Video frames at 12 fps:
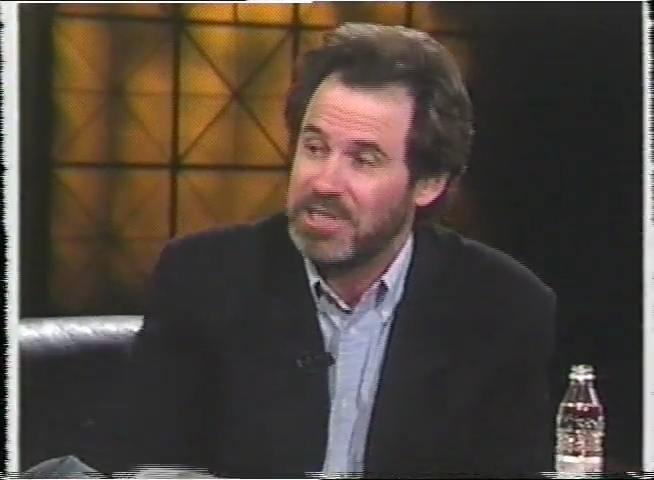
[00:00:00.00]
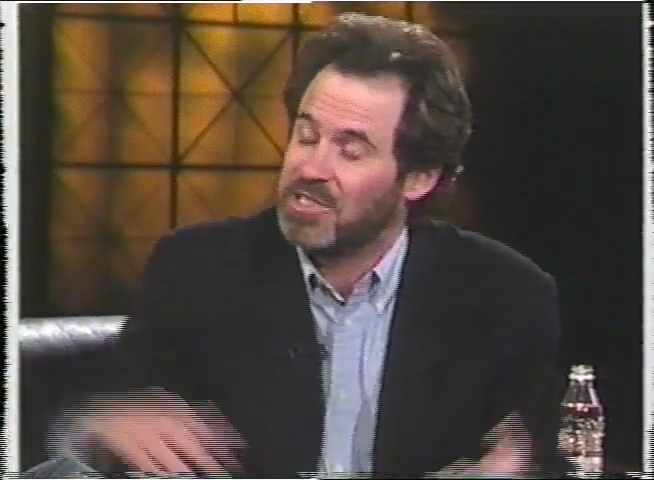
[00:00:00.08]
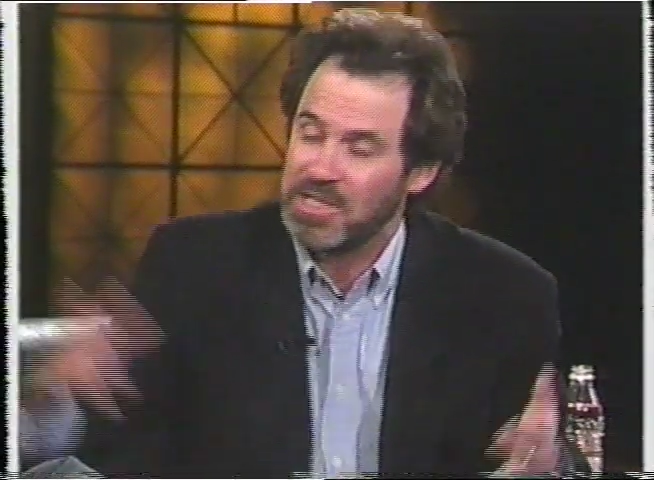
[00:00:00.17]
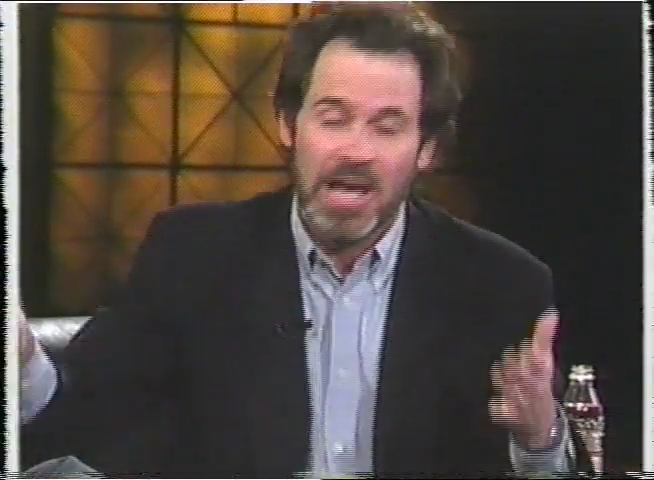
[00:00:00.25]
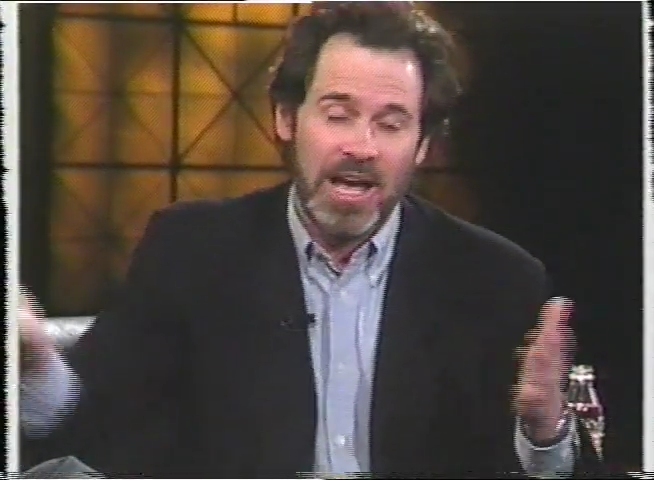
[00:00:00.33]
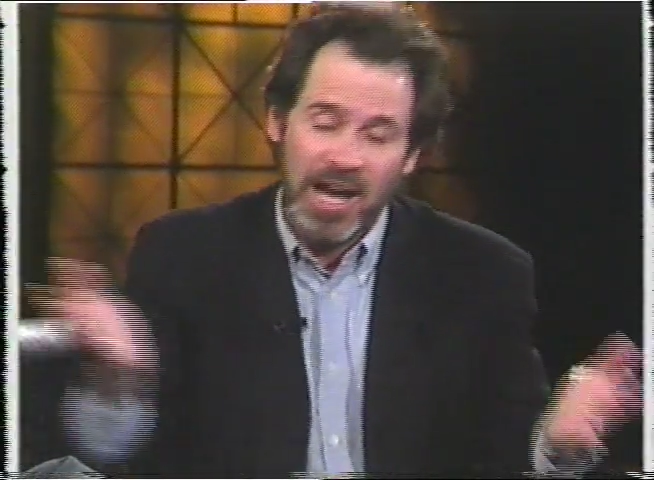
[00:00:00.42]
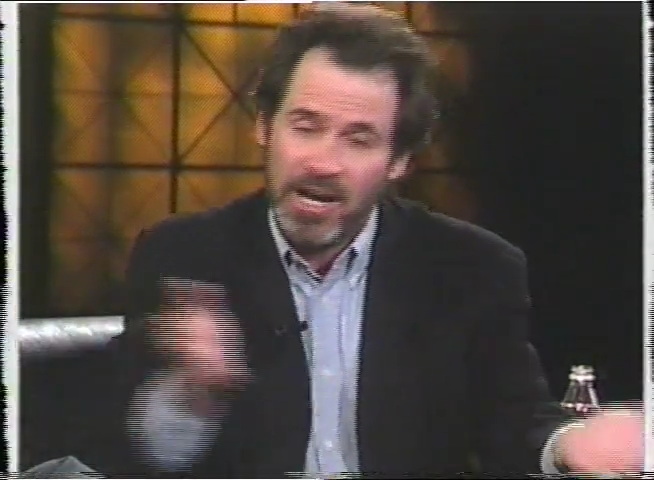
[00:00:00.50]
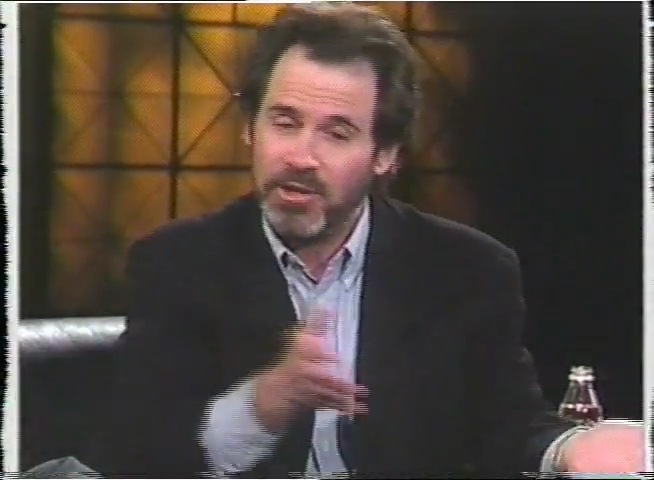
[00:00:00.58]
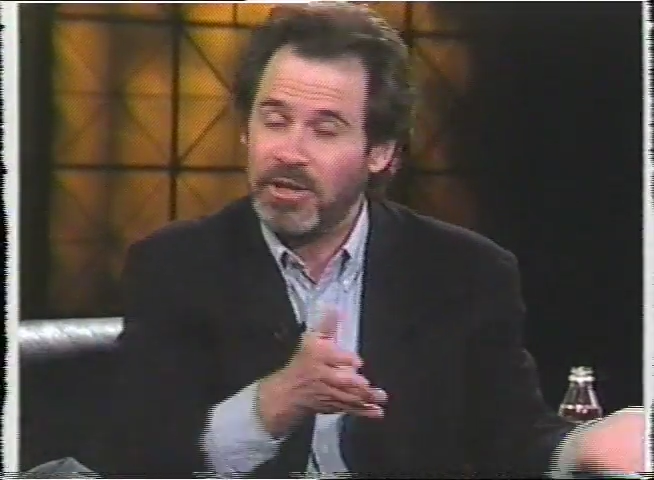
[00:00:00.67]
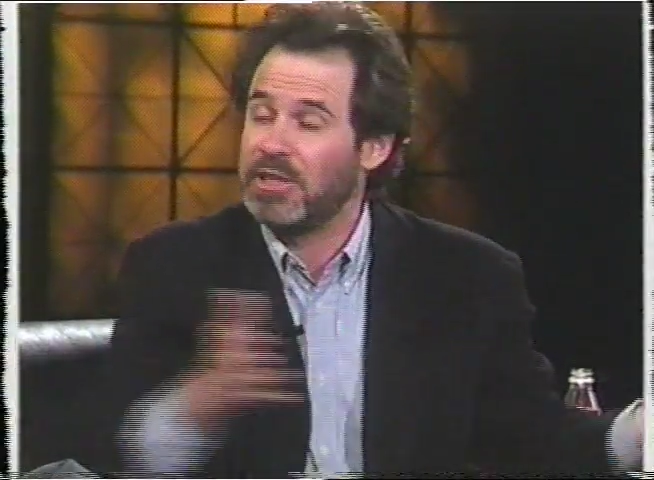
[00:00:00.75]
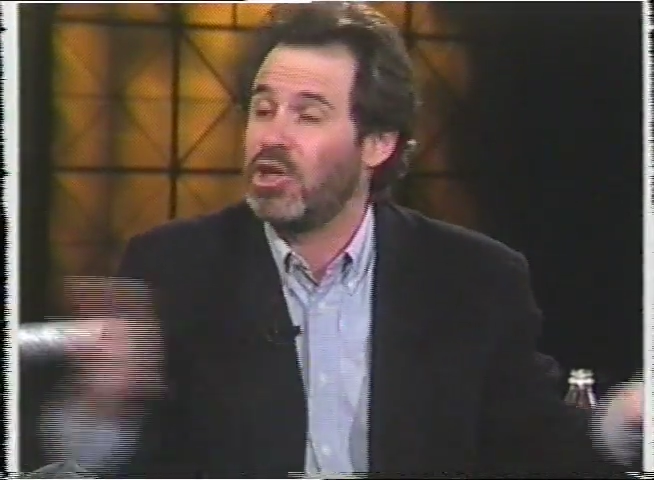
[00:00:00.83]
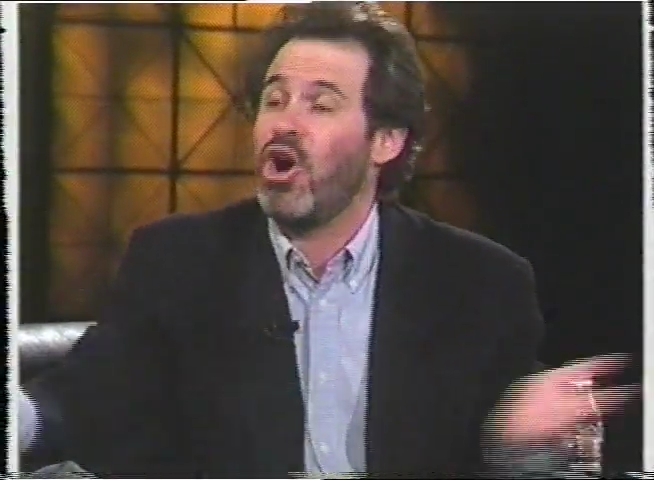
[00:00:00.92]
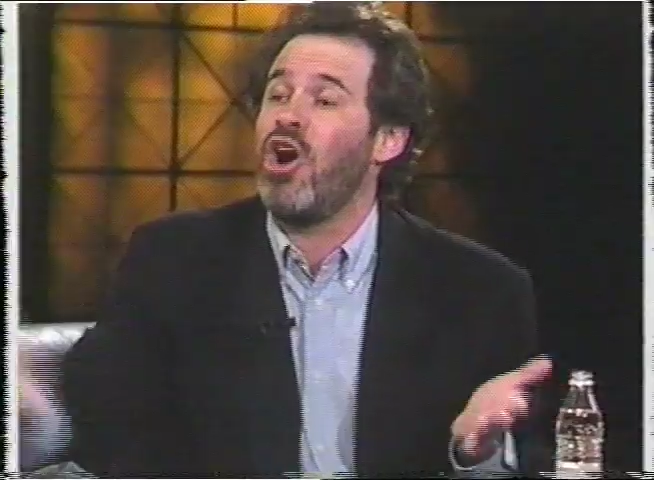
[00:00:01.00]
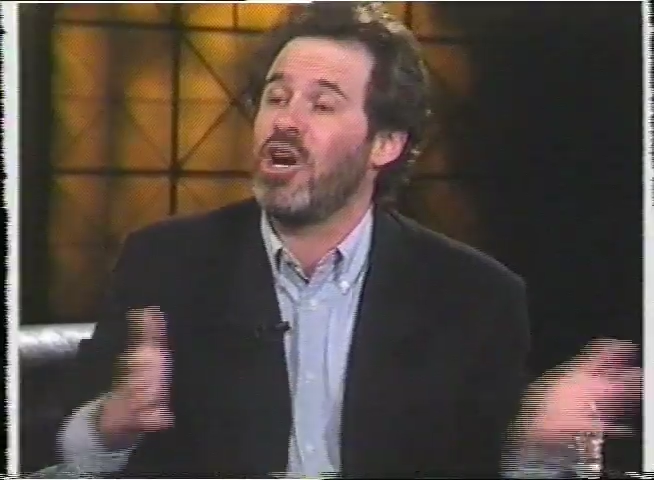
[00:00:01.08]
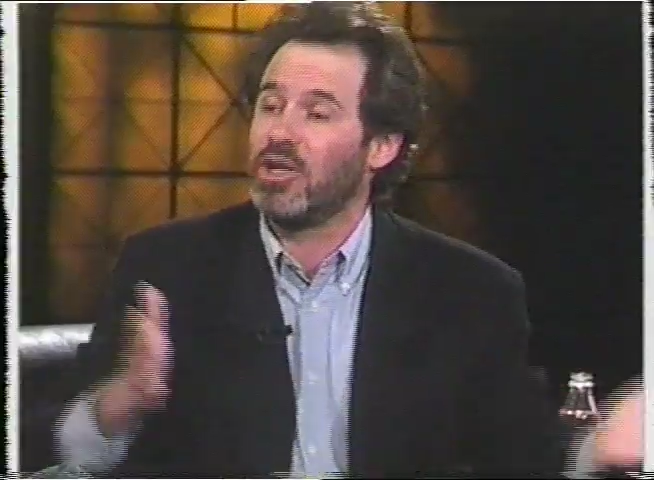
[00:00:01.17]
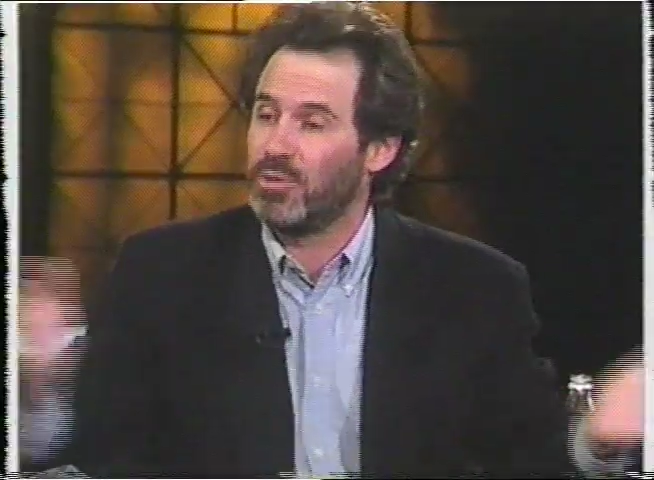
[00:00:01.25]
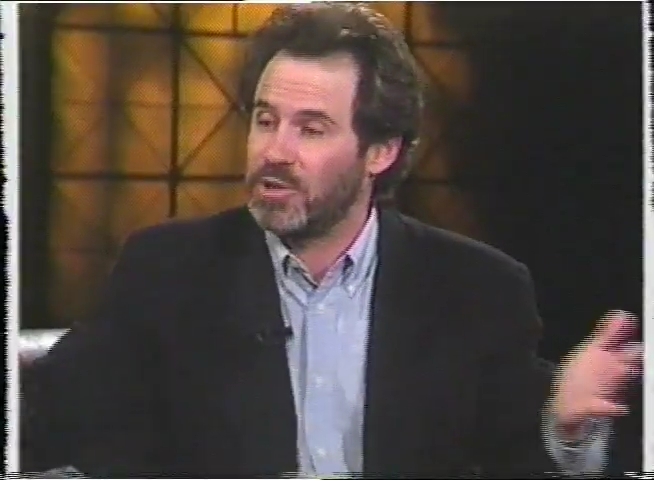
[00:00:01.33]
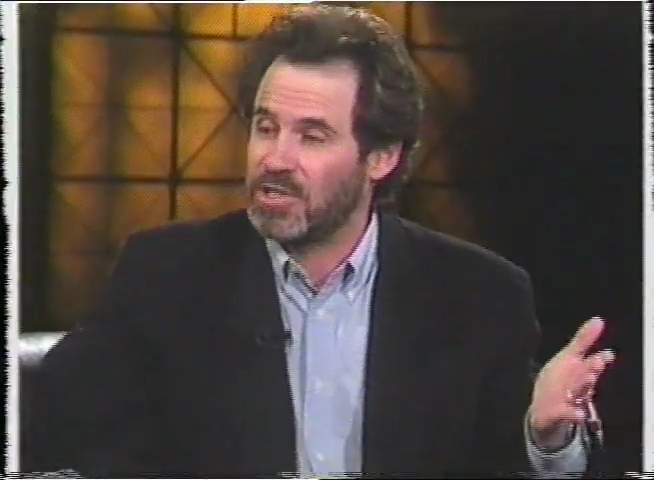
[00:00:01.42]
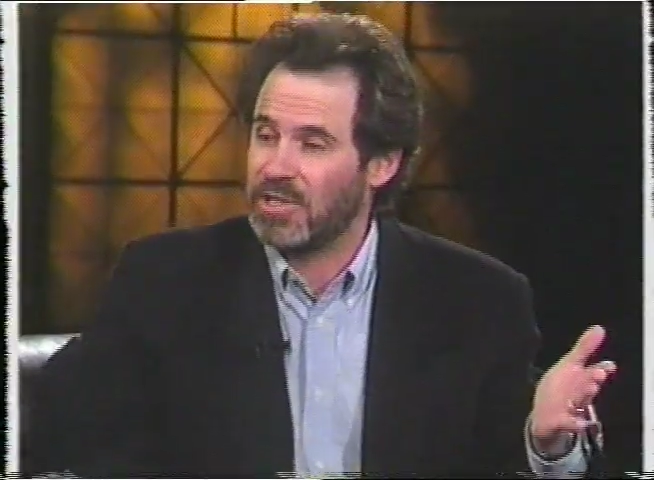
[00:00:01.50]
just how incongruous